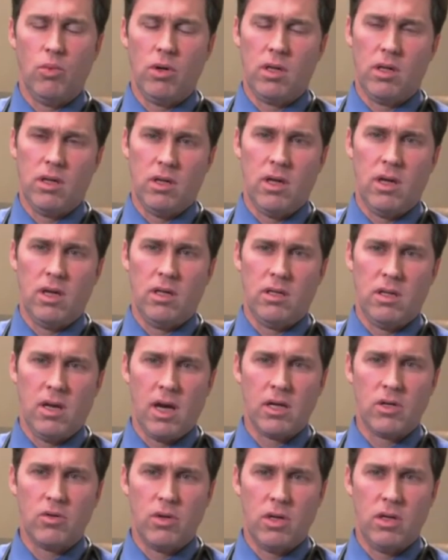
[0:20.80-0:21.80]
working on a
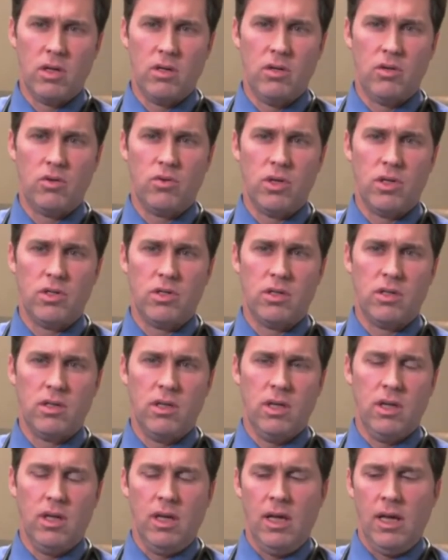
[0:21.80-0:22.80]
doctorate in nutrition.